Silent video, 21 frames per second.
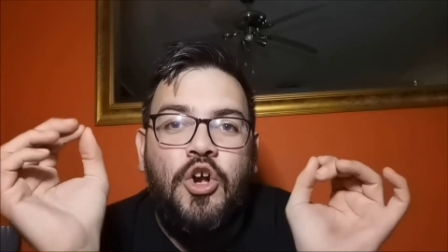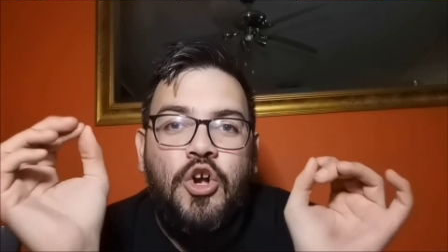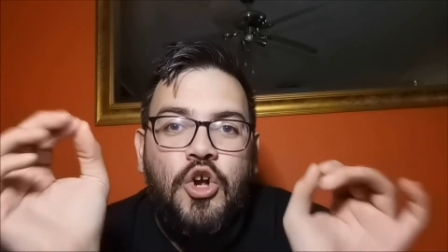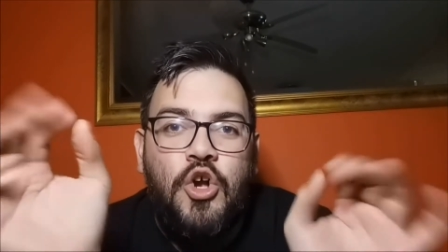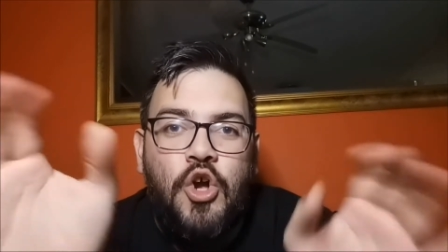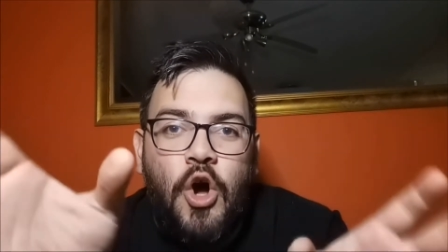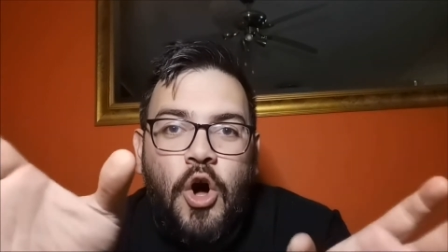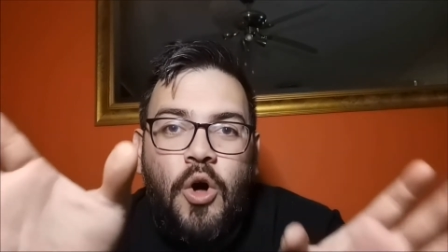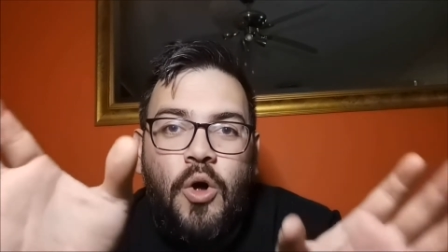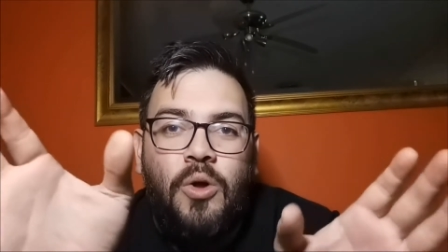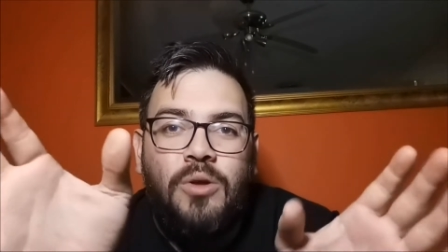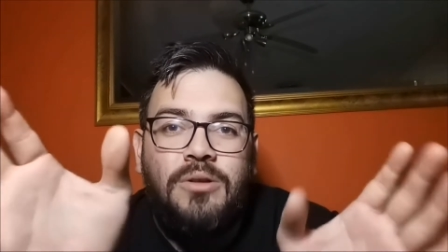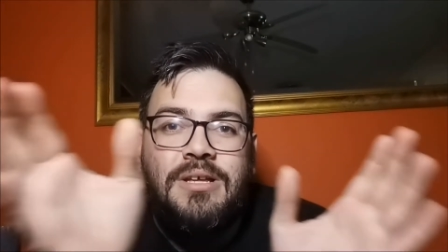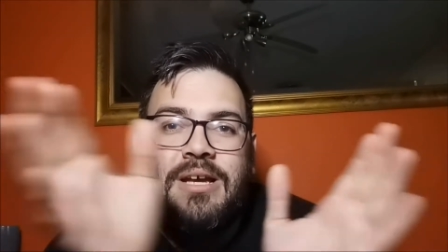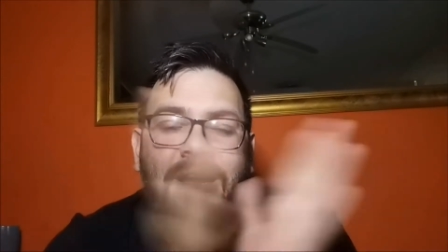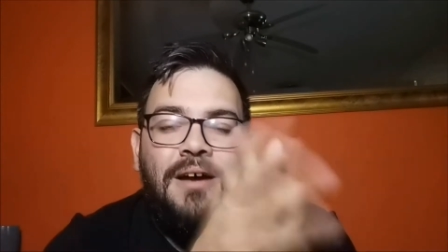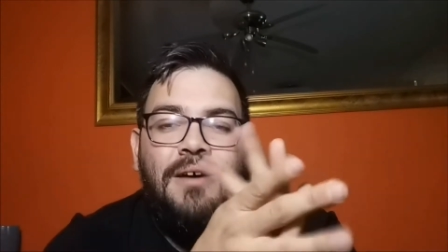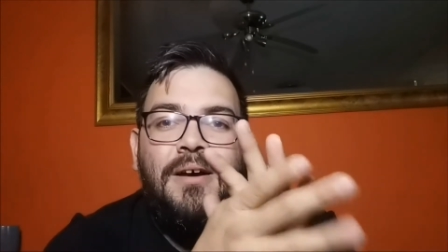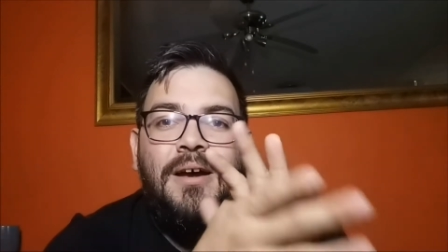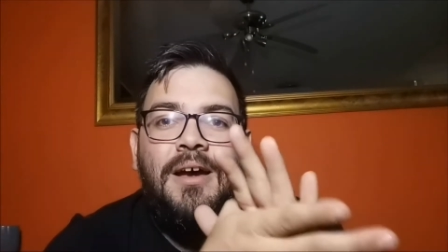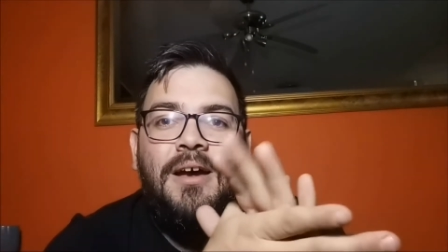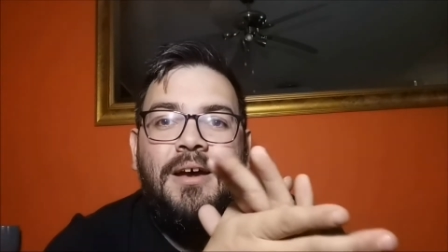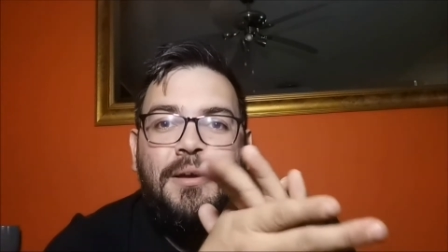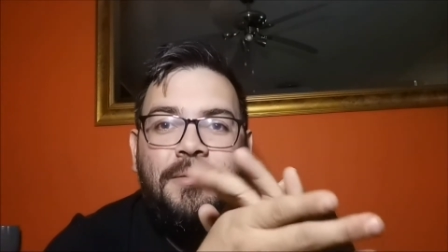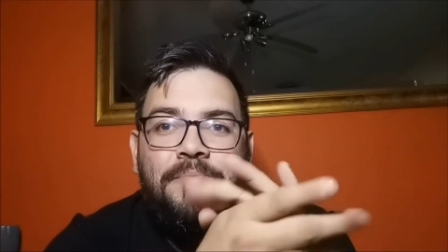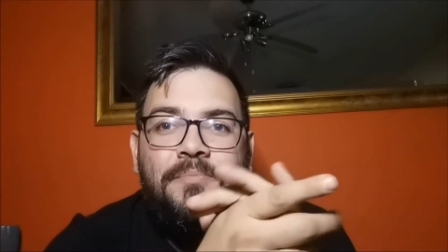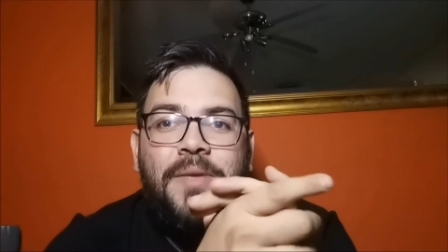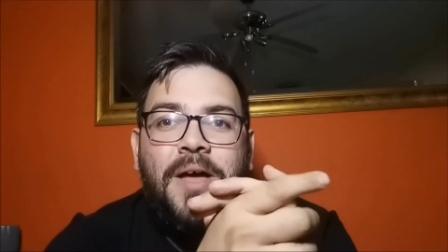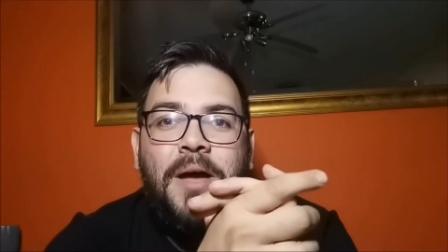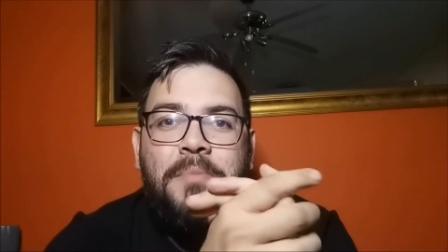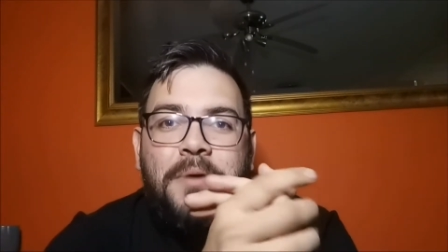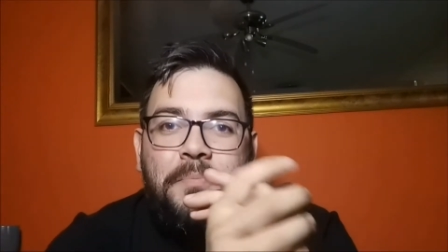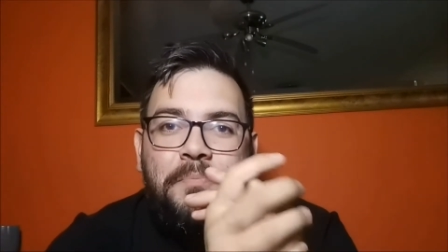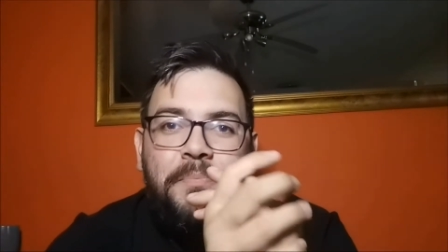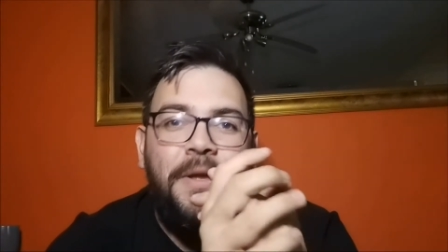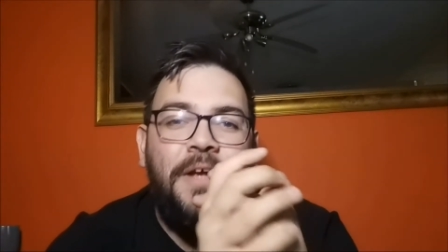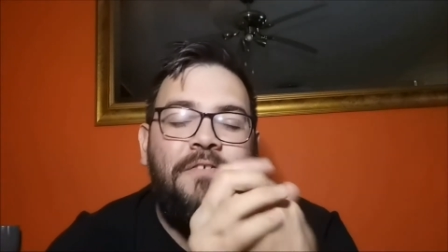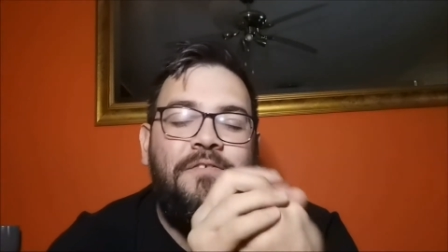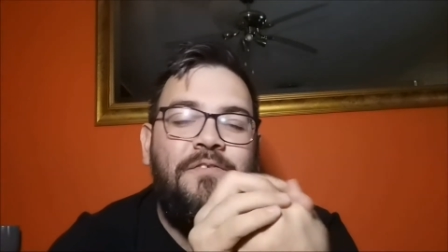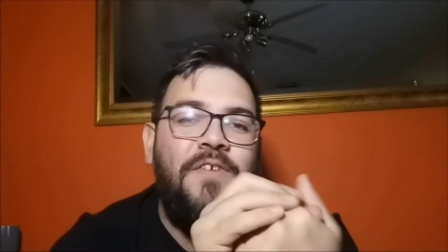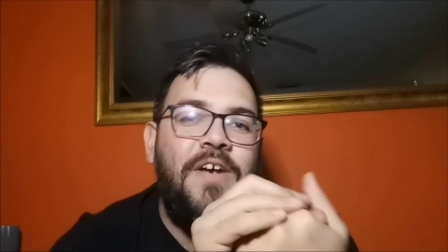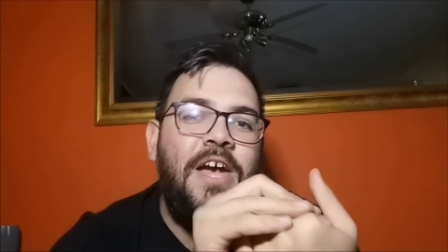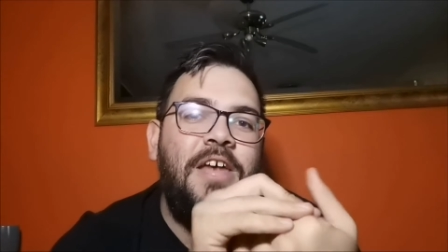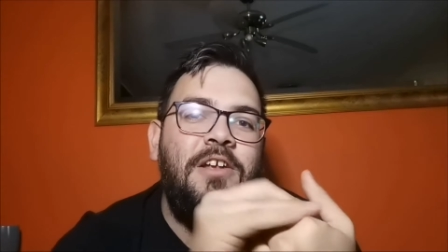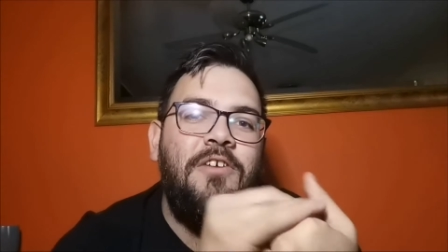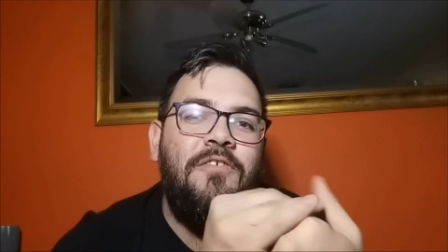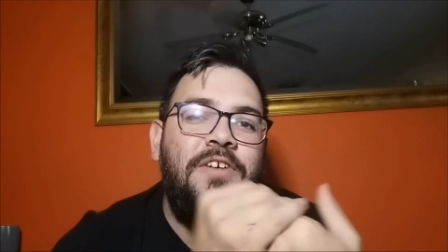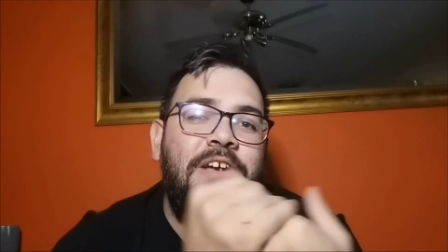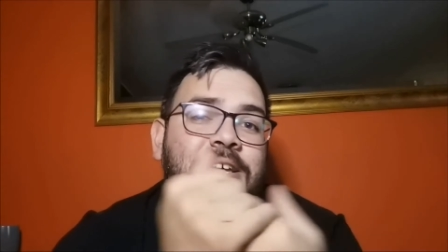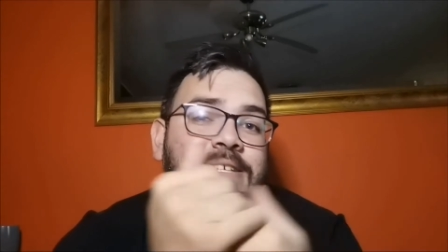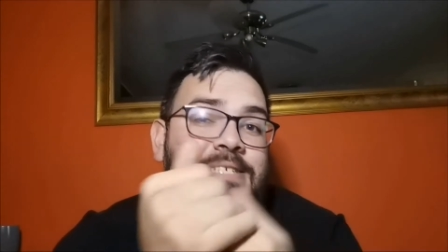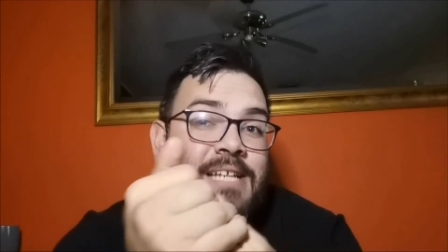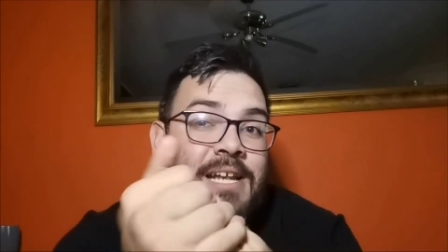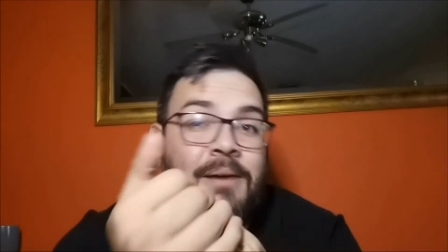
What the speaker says: gold. I'm a big fan of his,